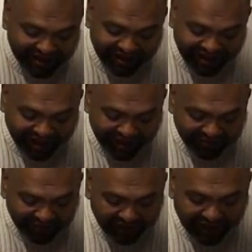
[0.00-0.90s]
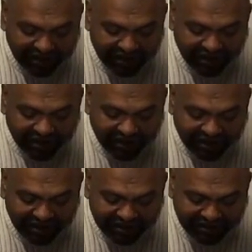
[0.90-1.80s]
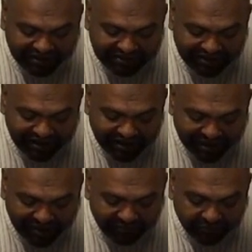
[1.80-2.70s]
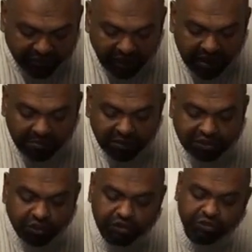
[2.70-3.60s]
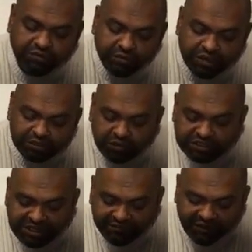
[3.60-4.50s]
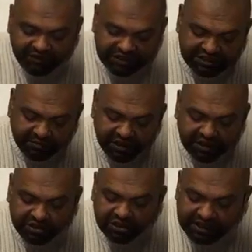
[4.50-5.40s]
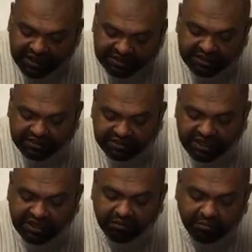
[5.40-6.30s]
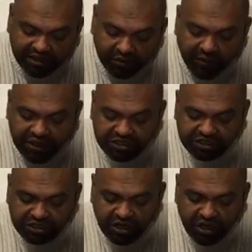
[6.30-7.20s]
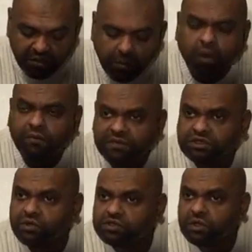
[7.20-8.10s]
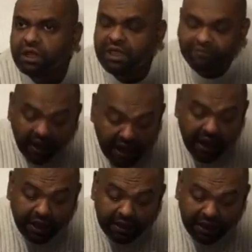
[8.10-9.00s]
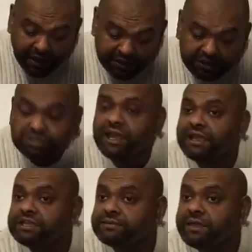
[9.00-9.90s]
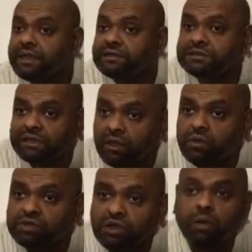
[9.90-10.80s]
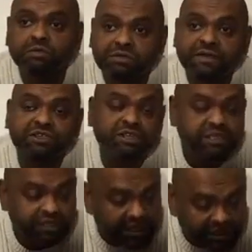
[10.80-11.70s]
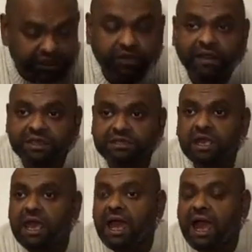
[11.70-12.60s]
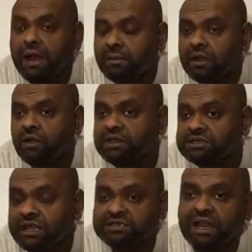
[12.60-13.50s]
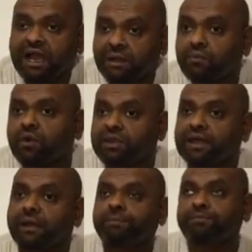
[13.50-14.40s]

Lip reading: Yeah. Let's see. Majority of the restaurant staff have disappeared into taxis, seeking better wages, more of a social life. Yes, Chinese may observation is correct. Amal loge zara zara kham korta.